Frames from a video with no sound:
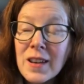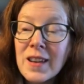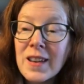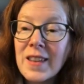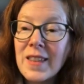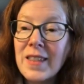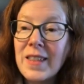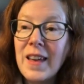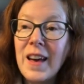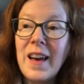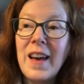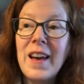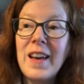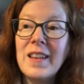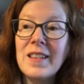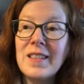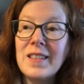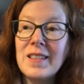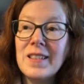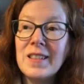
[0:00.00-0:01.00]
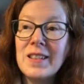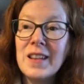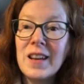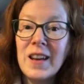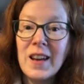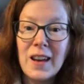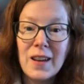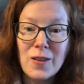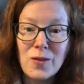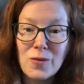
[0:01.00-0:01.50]
then
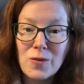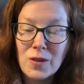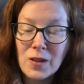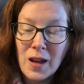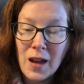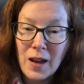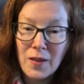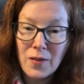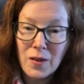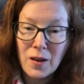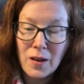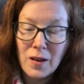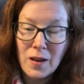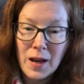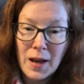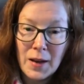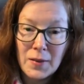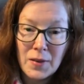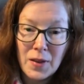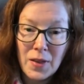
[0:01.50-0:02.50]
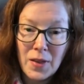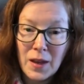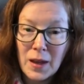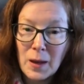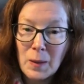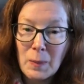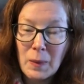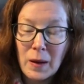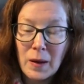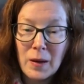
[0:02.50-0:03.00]
yeah, go and have a
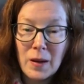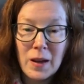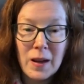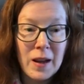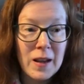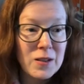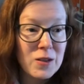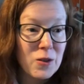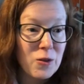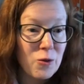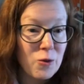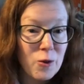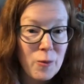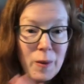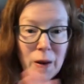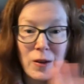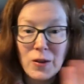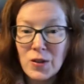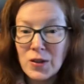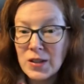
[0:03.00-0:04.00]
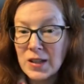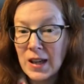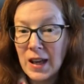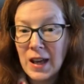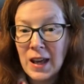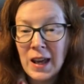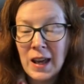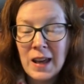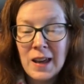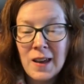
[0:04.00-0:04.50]
think about it as you go about your
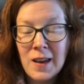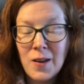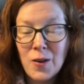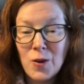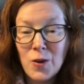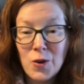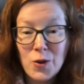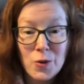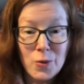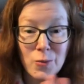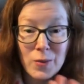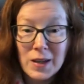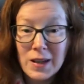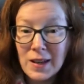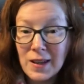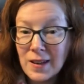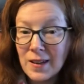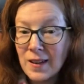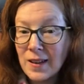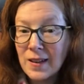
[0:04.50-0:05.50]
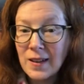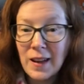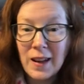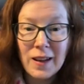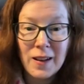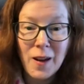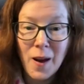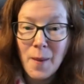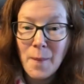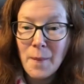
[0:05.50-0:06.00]
day or your week, and then
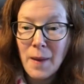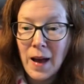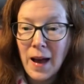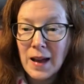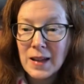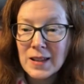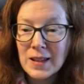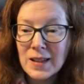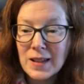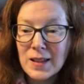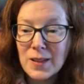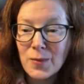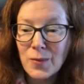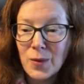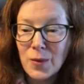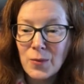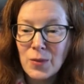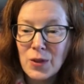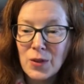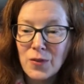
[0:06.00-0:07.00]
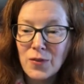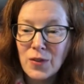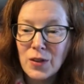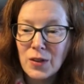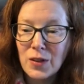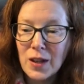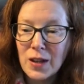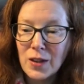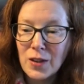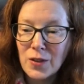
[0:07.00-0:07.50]
come back to this one when you feel
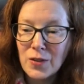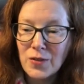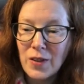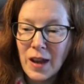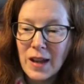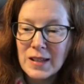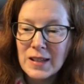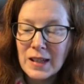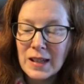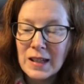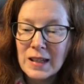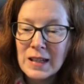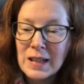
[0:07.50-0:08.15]
like you're ready.